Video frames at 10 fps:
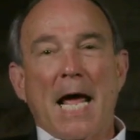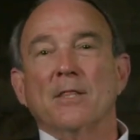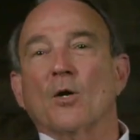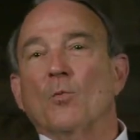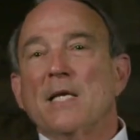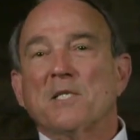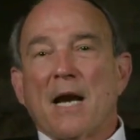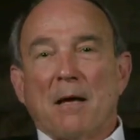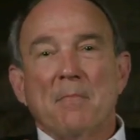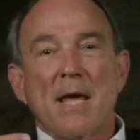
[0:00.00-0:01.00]
And the
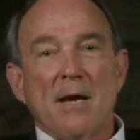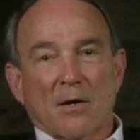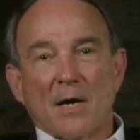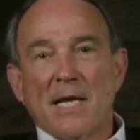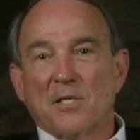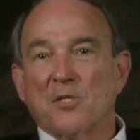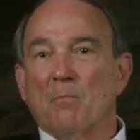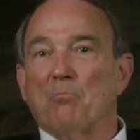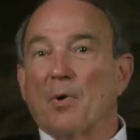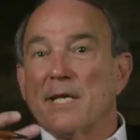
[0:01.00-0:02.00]
reason I'm here is
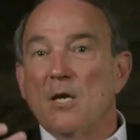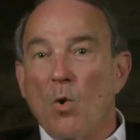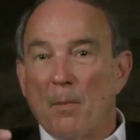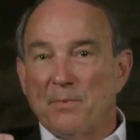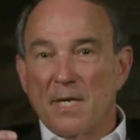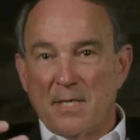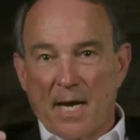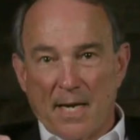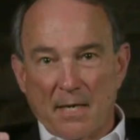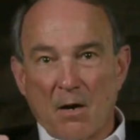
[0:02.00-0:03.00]
to bring you up to
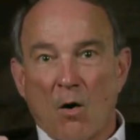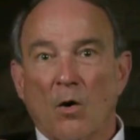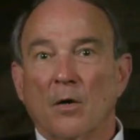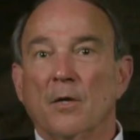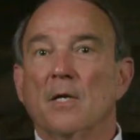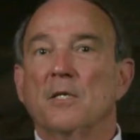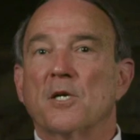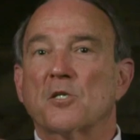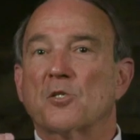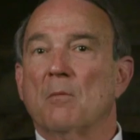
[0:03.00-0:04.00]
date on
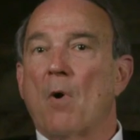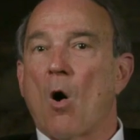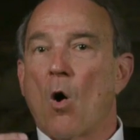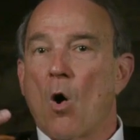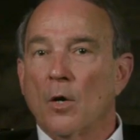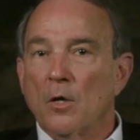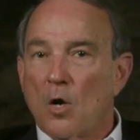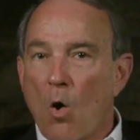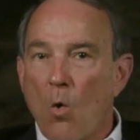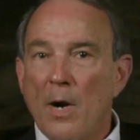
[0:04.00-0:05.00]
just some
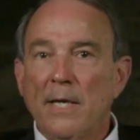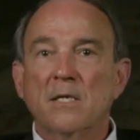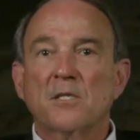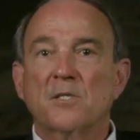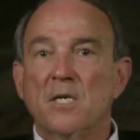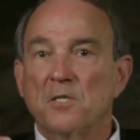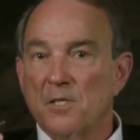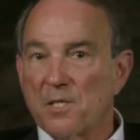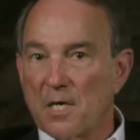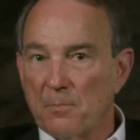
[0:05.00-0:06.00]
ongoing
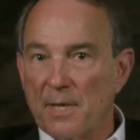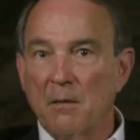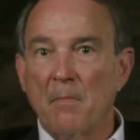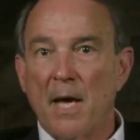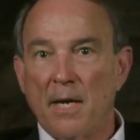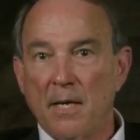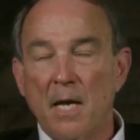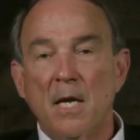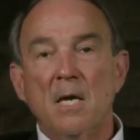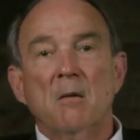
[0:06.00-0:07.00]
decisions that are being
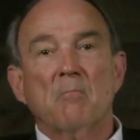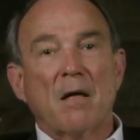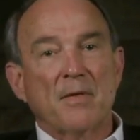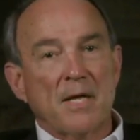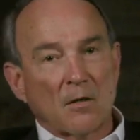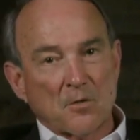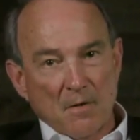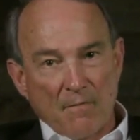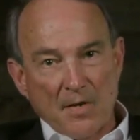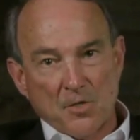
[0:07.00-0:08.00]
made by the
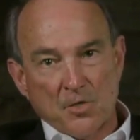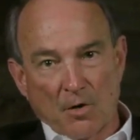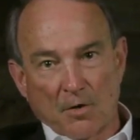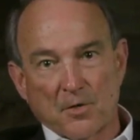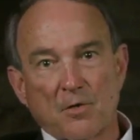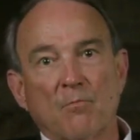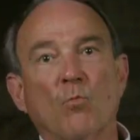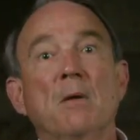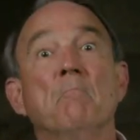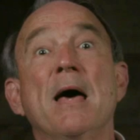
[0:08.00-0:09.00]
elders of this church.
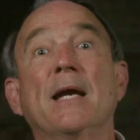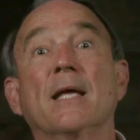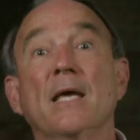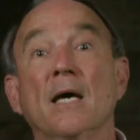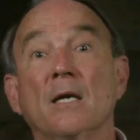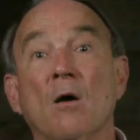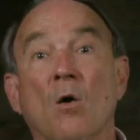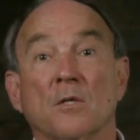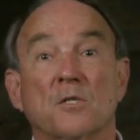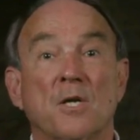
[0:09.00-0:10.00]
We met again
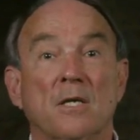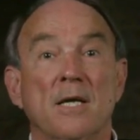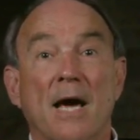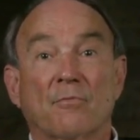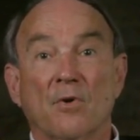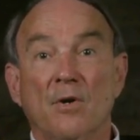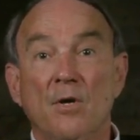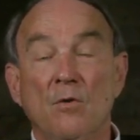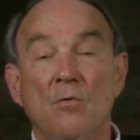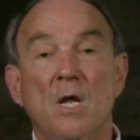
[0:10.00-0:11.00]
on Sunday
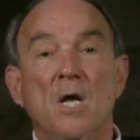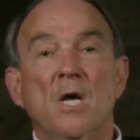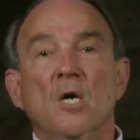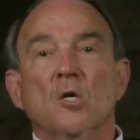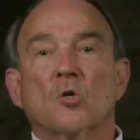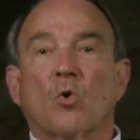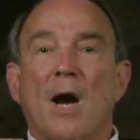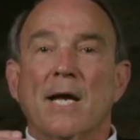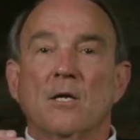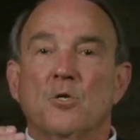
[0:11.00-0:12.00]
afternoon,
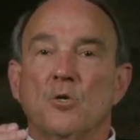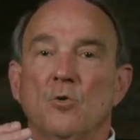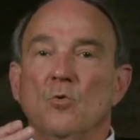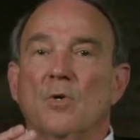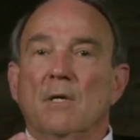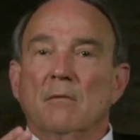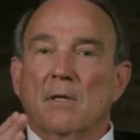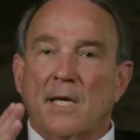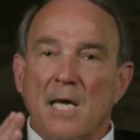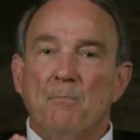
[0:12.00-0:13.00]
trying to
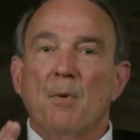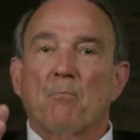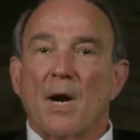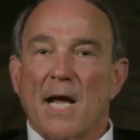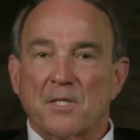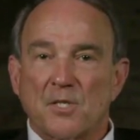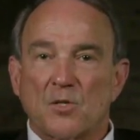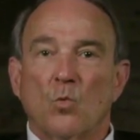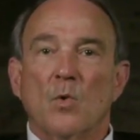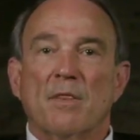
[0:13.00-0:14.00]
keep
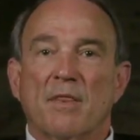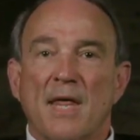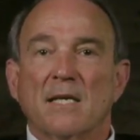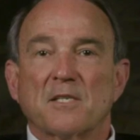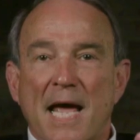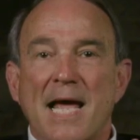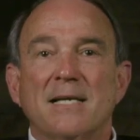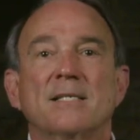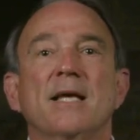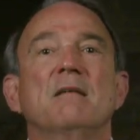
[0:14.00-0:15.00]
abreast with things
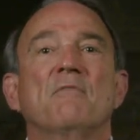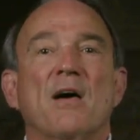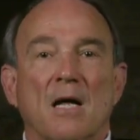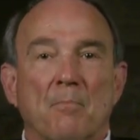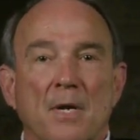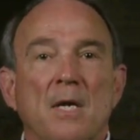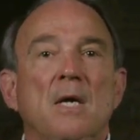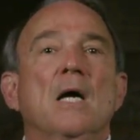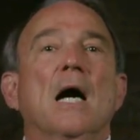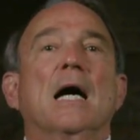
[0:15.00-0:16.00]
as they developed
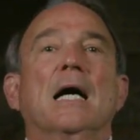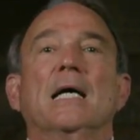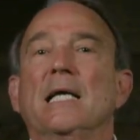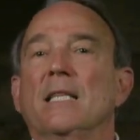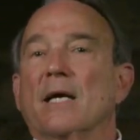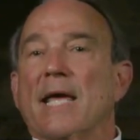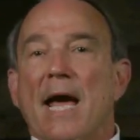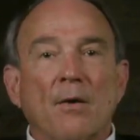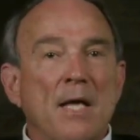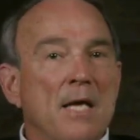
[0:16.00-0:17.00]
uh, in the
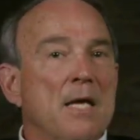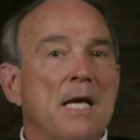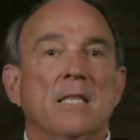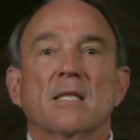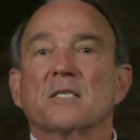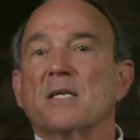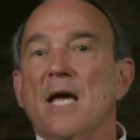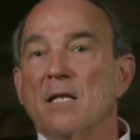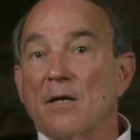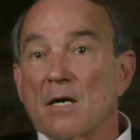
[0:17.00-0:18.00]
county, in the
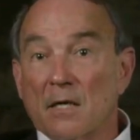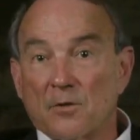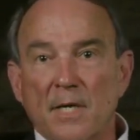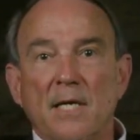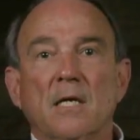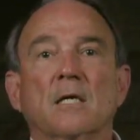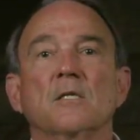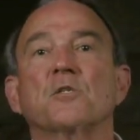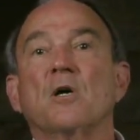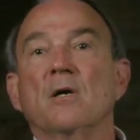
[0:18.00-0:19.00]
state, in the country
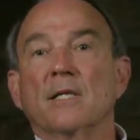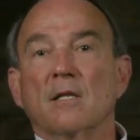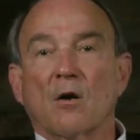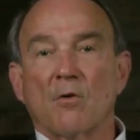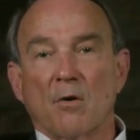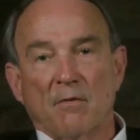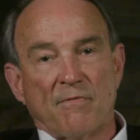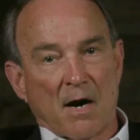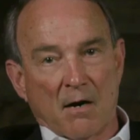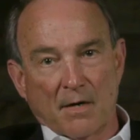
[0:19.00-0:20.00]
concerning the
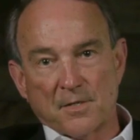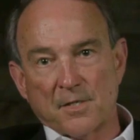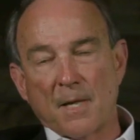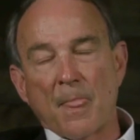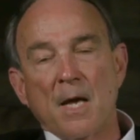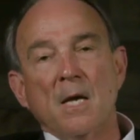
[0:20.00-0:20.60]
coronavirus.